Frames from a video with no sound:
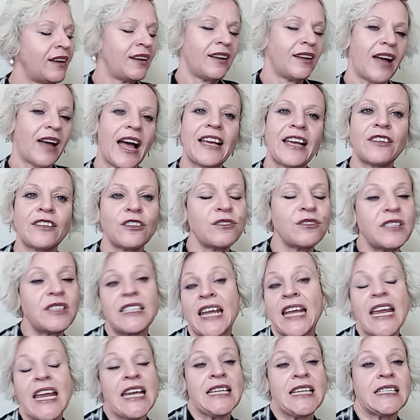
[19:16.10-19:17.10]
I can lose
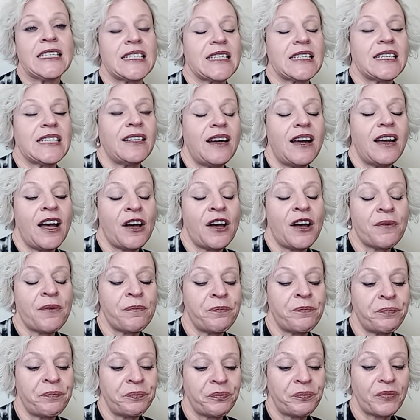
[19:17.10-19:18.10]
days.
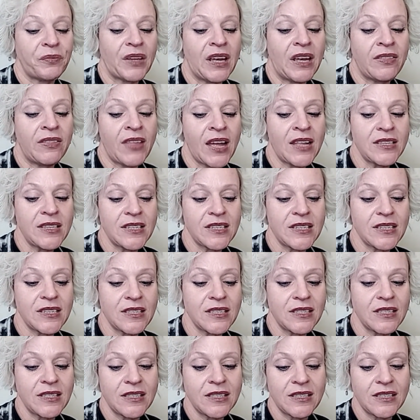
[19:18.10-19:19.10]
And that's
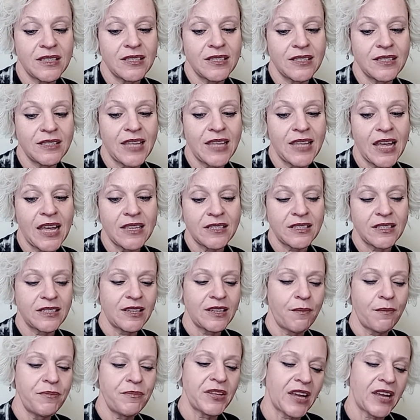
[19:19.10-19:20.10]

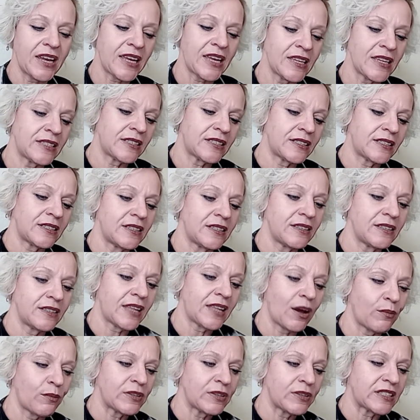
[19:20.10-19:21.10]
something, I guess,
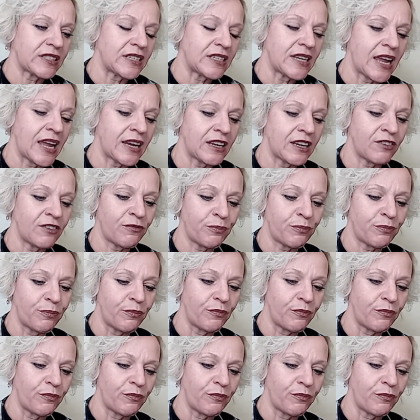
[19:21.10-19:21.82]
that was a negative